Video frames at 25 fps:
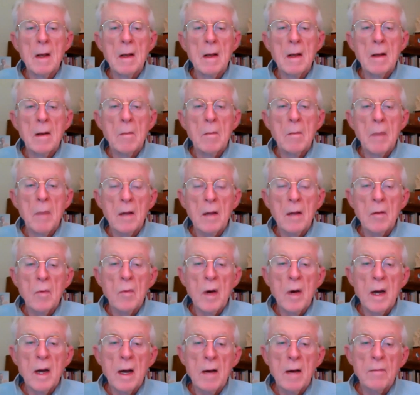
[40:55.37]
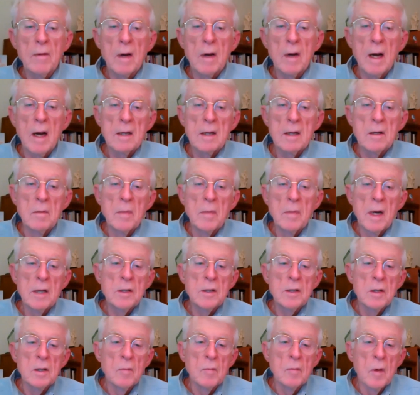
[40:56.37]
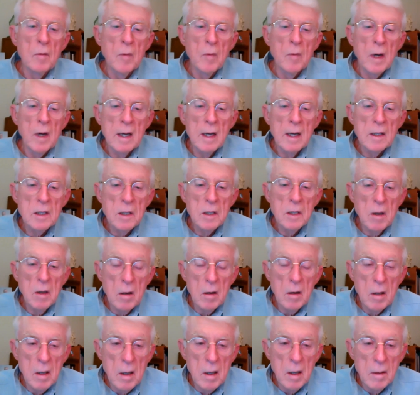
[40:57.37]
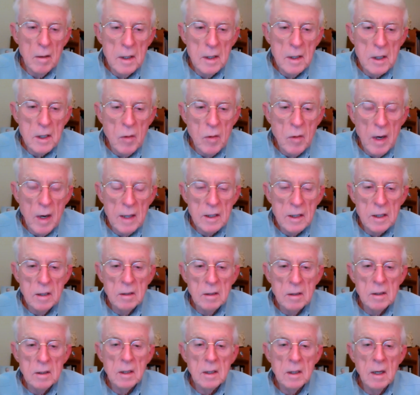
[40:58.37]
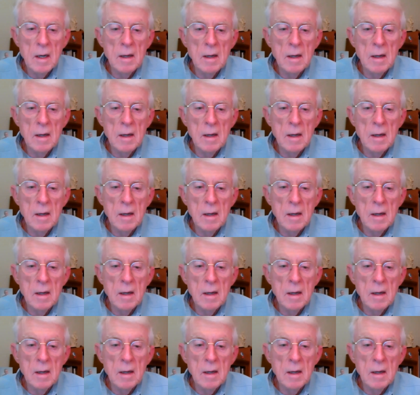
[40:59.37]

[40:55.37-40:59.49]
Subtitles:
By the way, I forgot to mention when we got started on these questions,